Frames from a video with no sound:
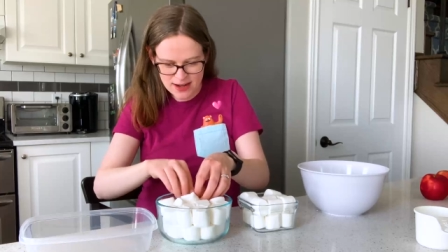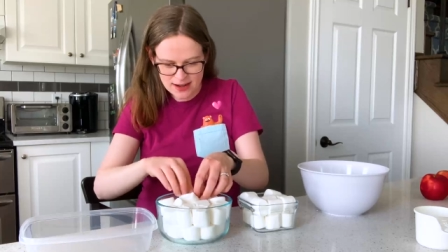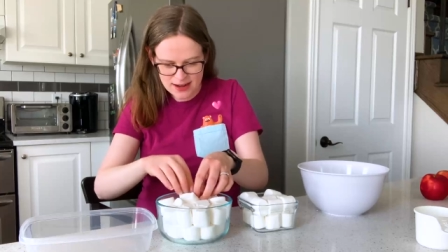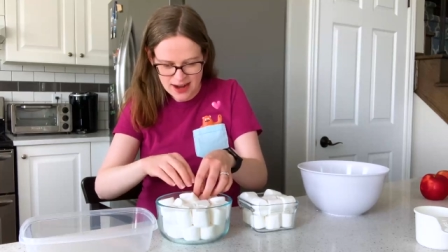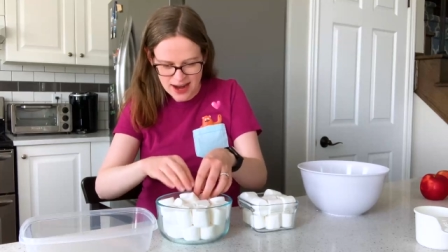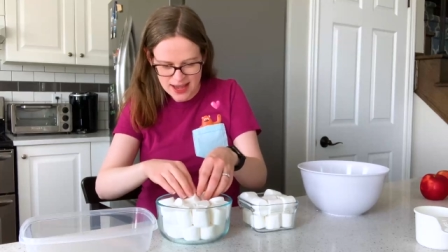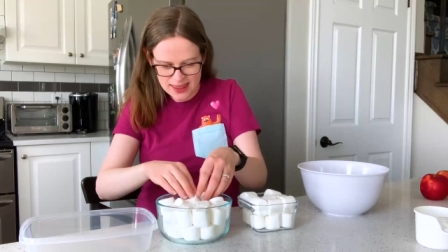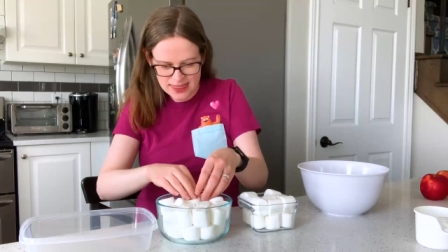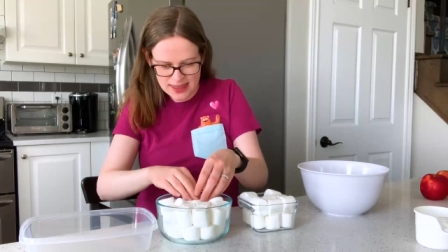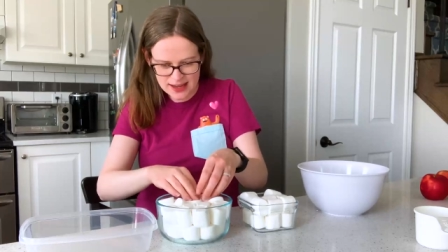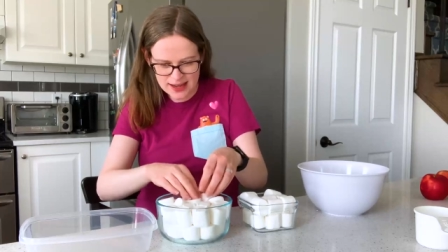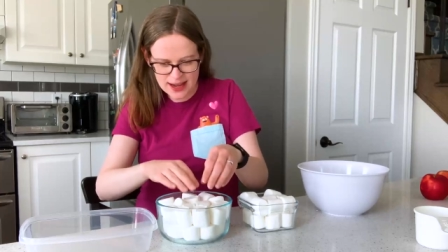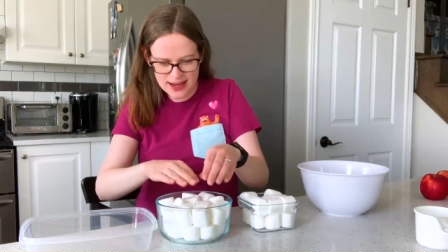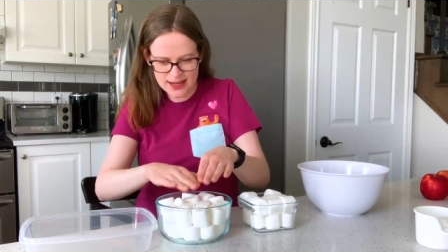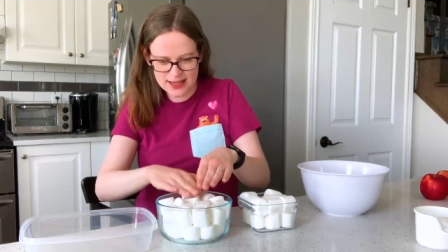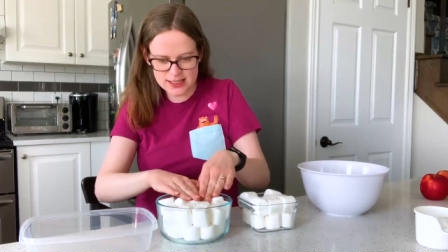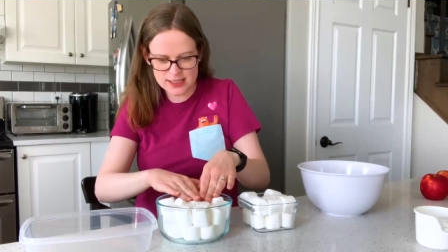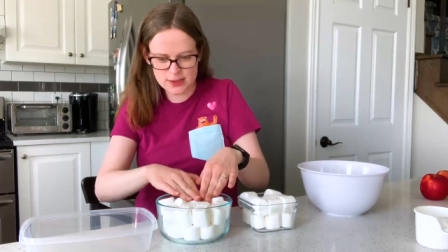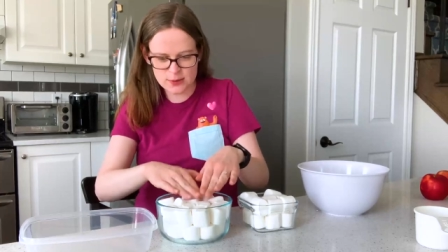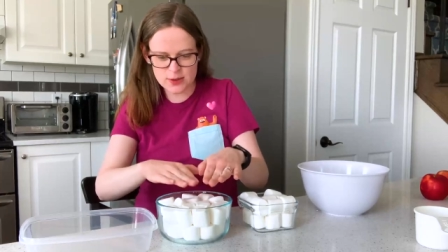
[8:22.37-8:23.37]
I think I
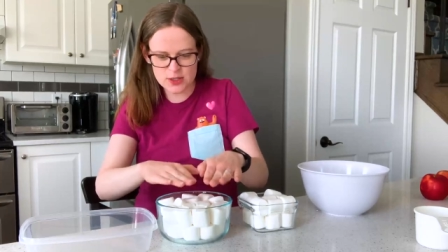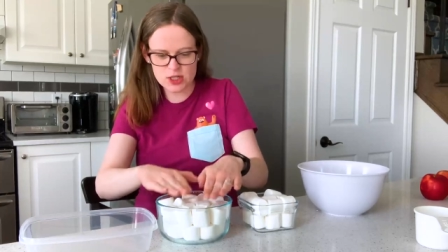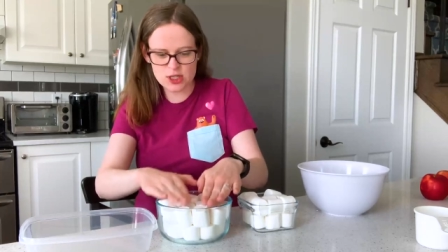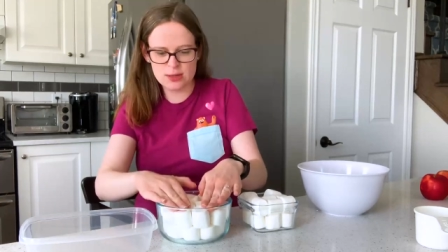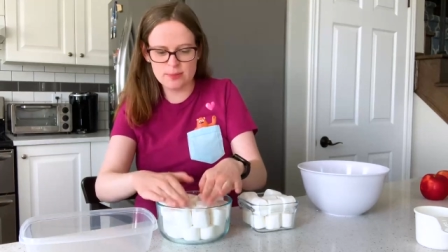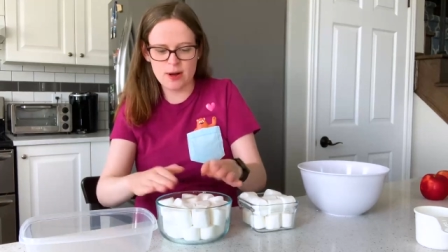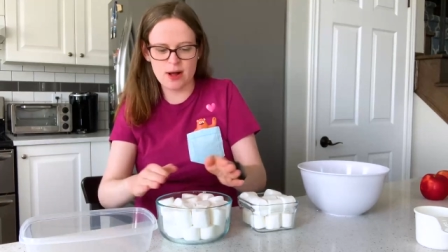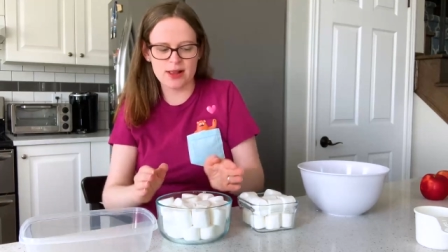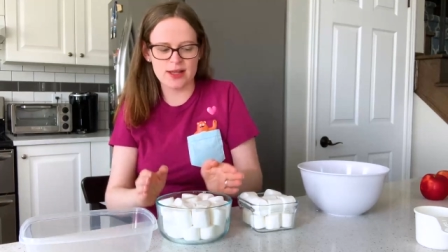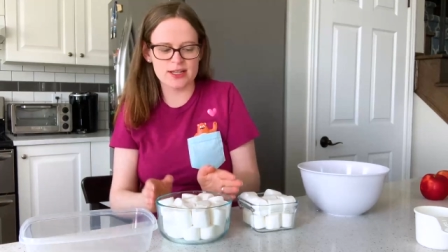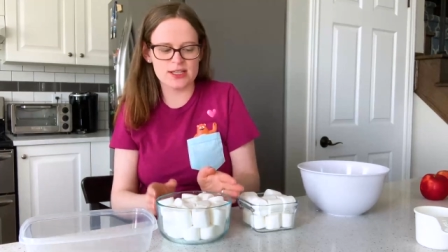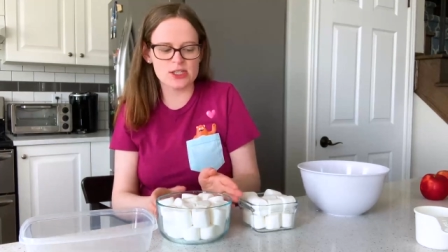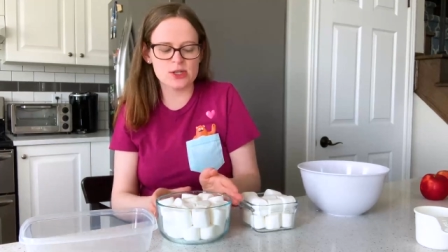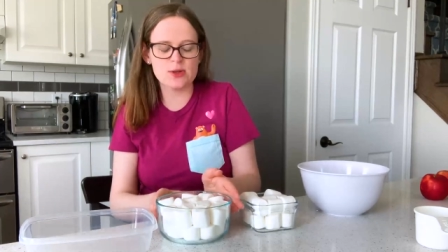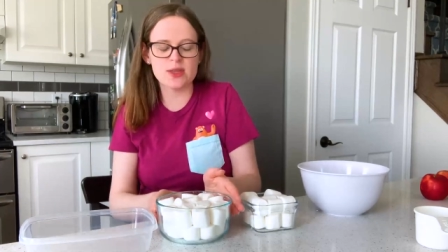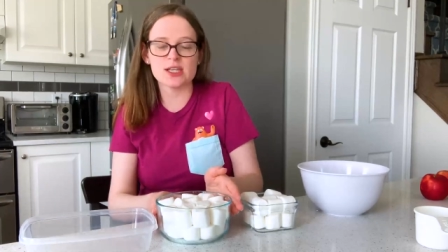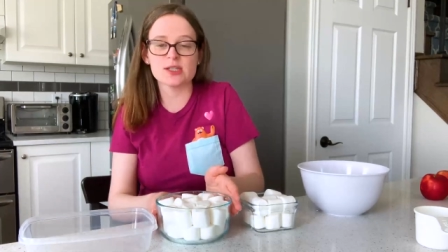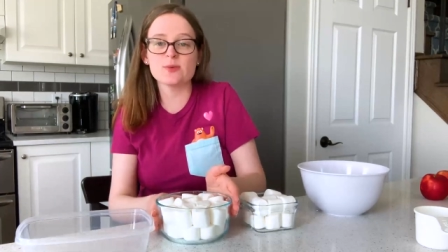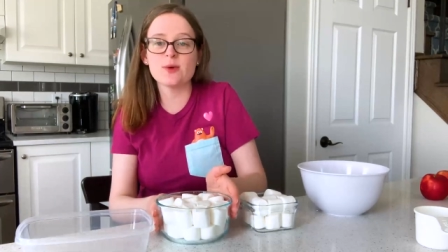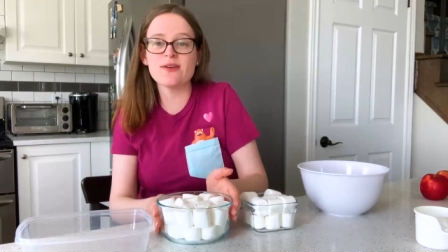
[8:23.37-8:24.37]
can squish them all in. So
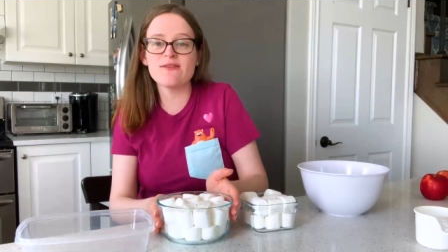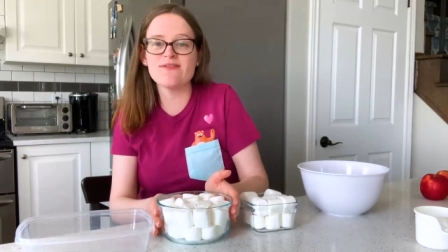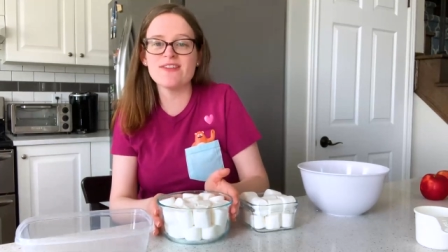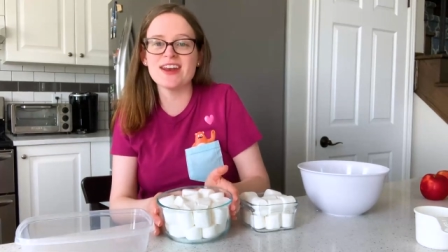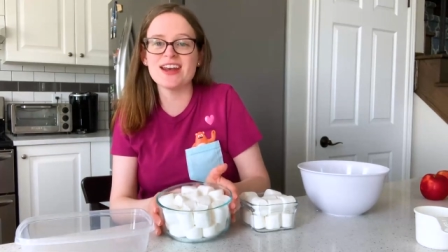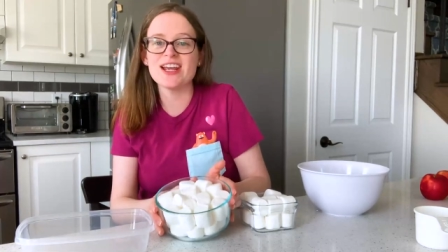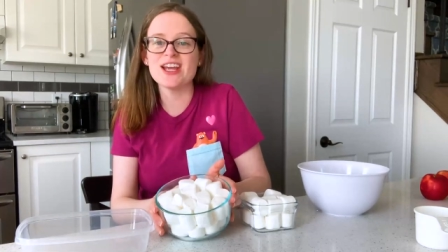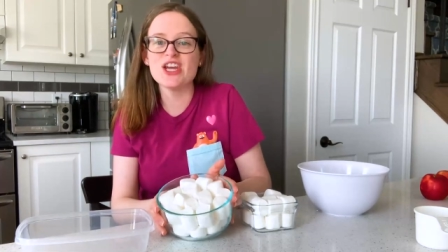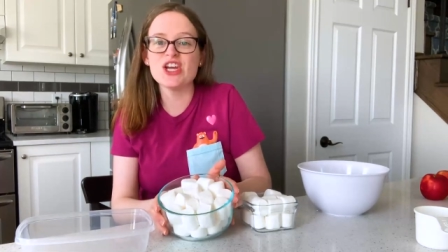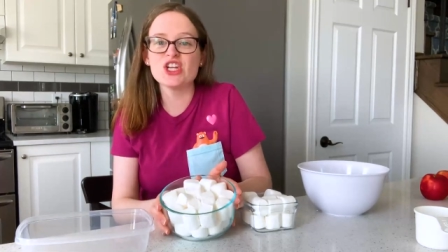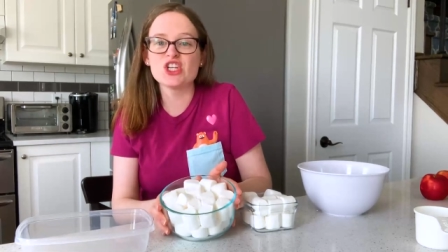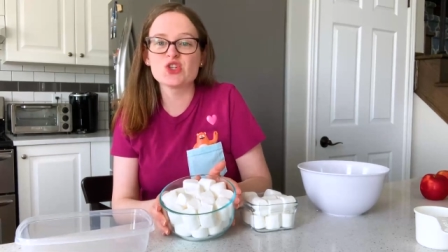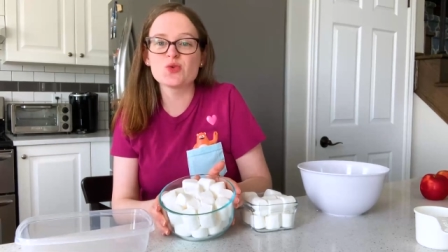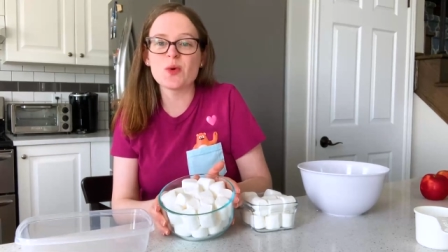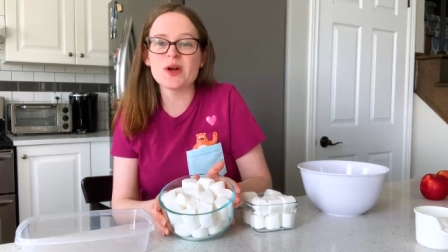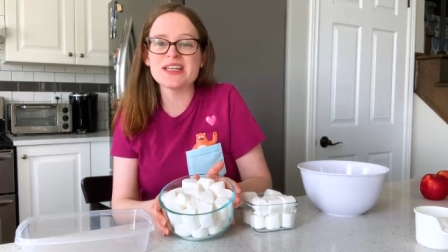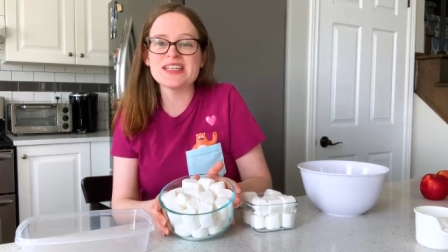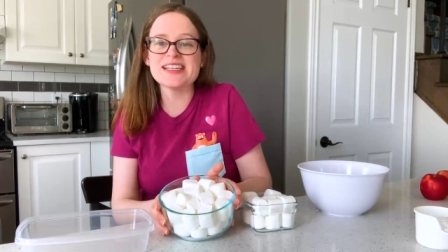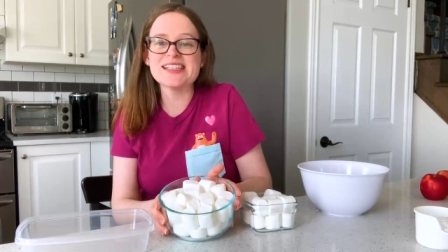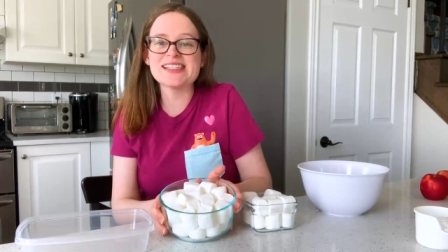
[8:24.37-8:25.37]
this one fit
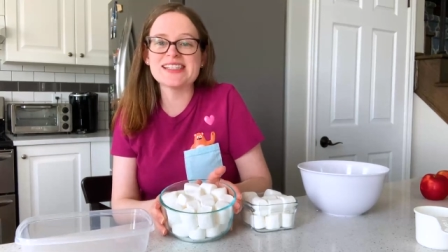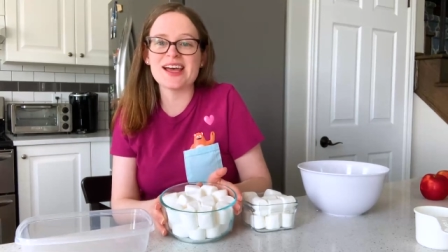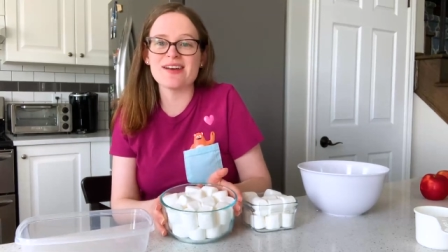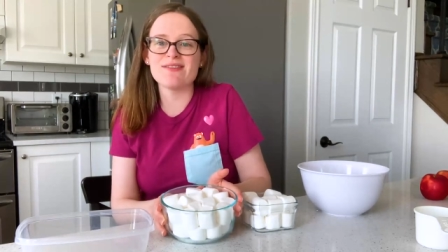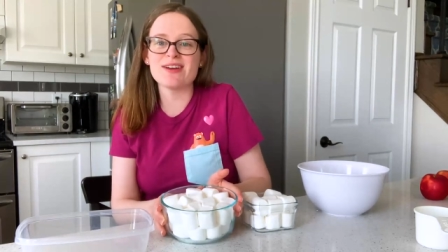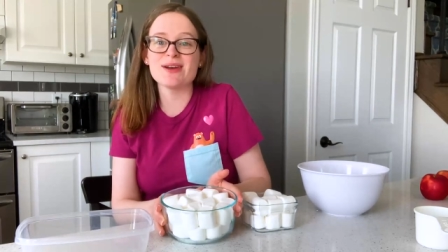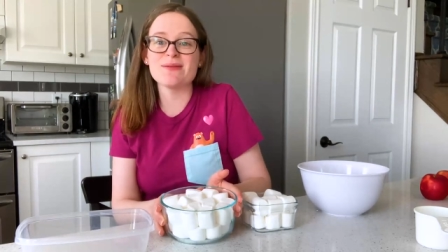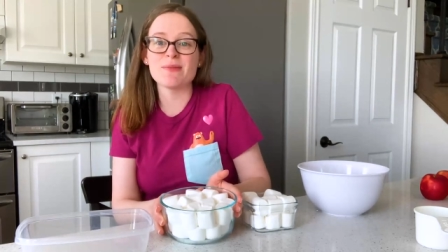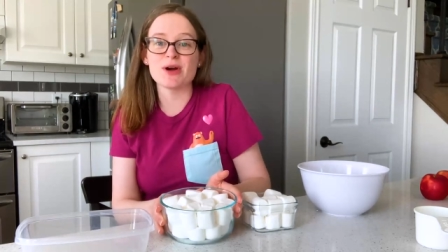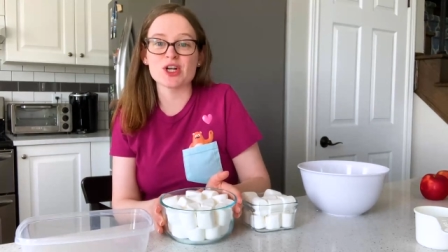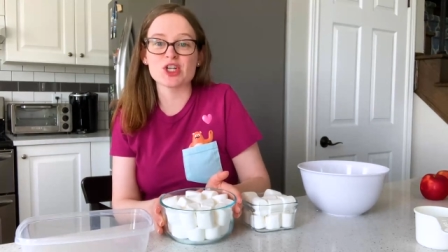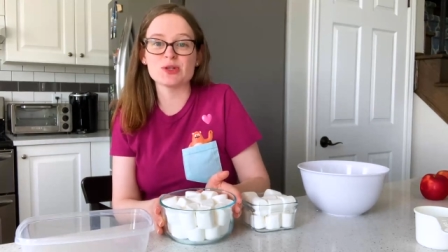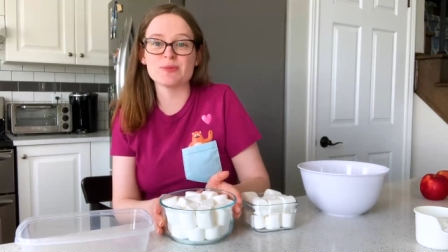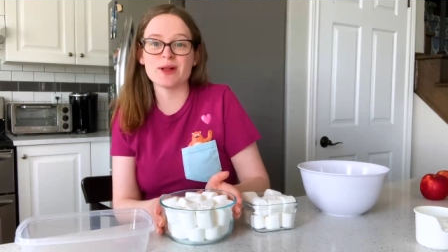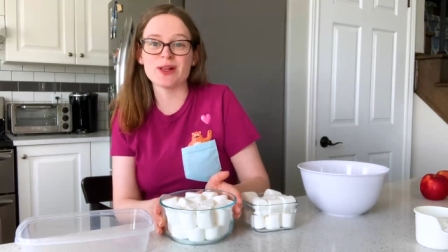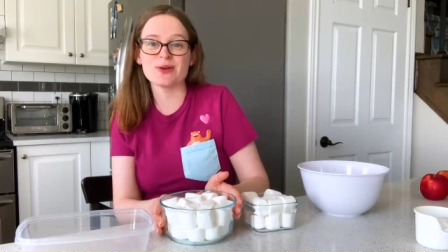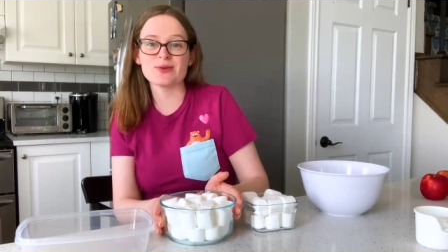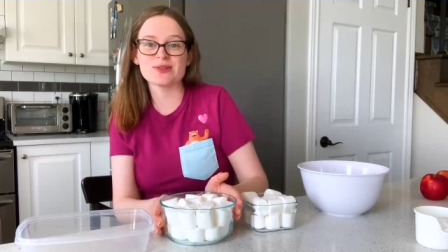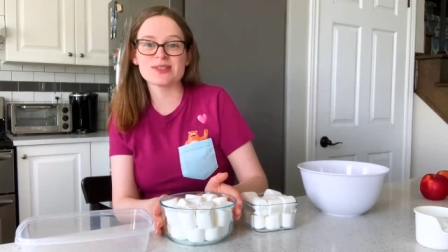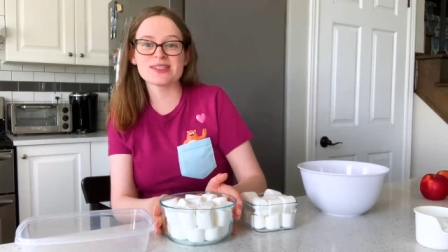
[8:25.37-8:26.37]
27
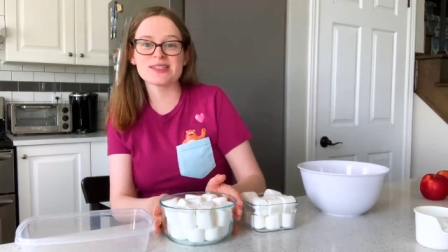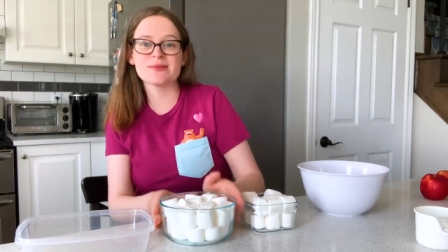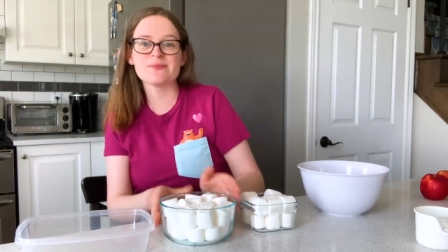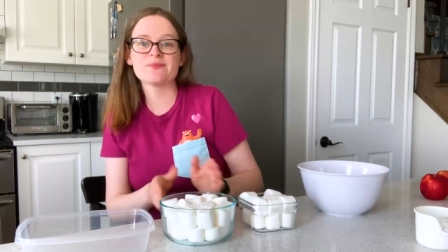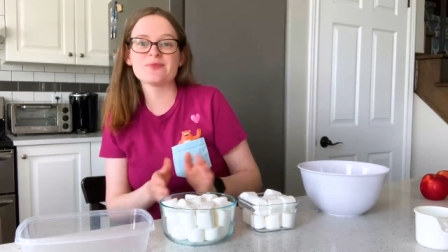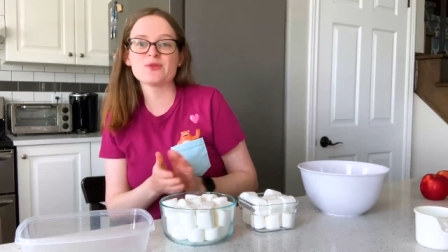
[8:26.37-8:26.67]
marshmallows.